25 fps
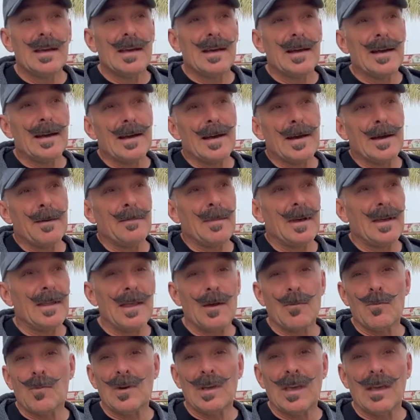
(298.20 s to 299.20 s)
Um, and
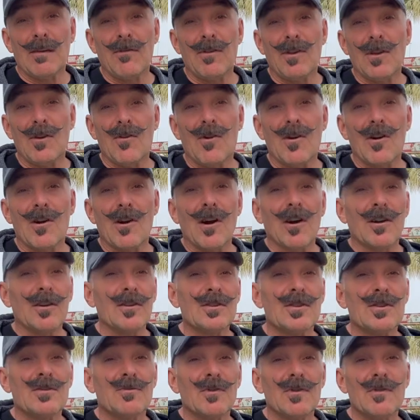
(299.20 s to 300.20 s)
then we'll give you our
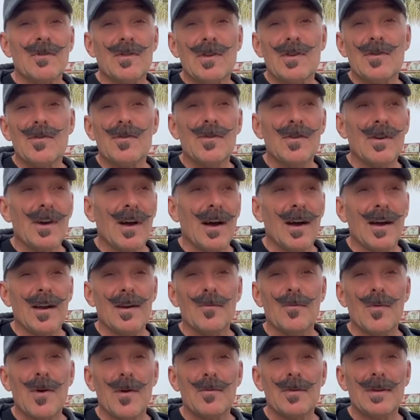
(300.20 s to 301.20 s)
honest review
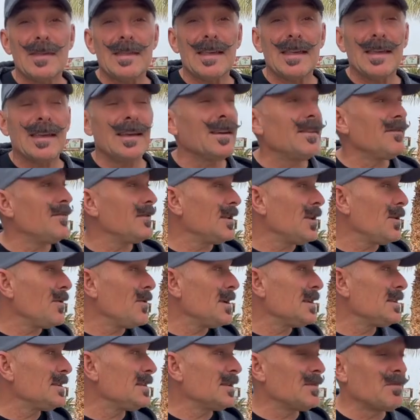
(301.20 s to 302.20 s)
on what we think of the
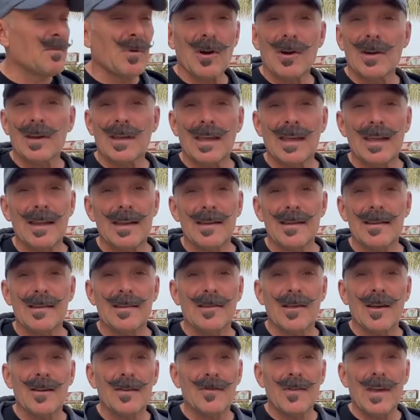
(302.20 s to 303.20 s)
Oasis Park
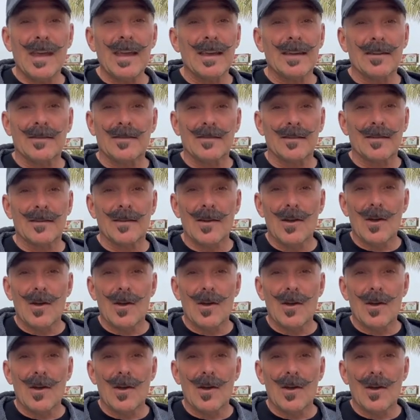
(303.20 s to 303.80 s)
in Las Vegas.